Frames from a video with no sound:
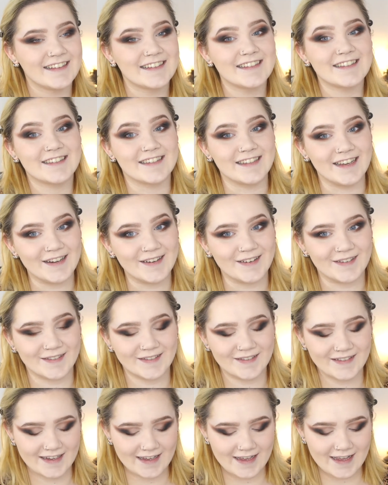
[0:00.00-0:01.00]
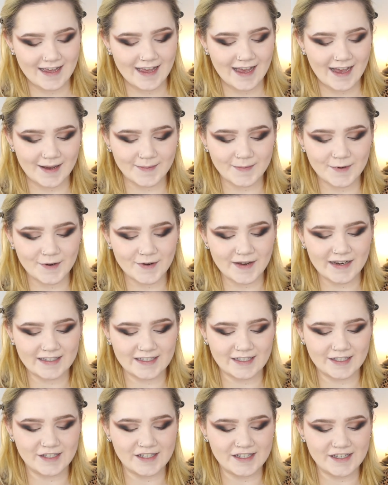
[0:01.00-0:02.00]
So I'm going
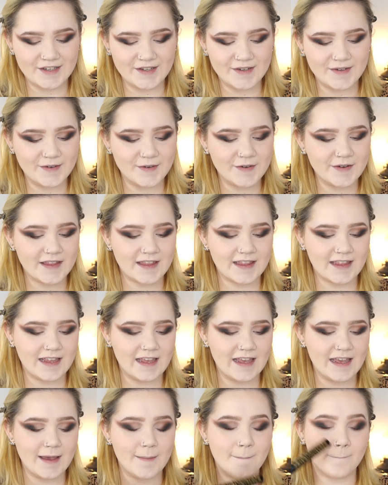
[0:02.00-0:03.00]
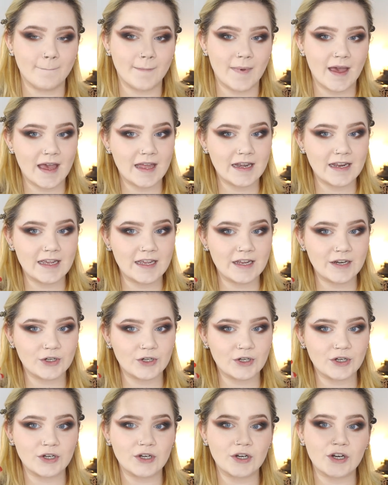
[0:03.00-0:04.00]
to do the
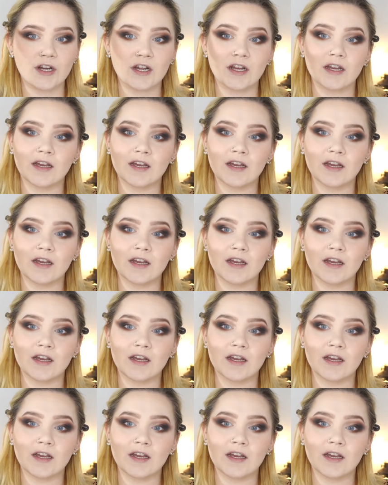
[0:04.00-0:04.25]
Maneater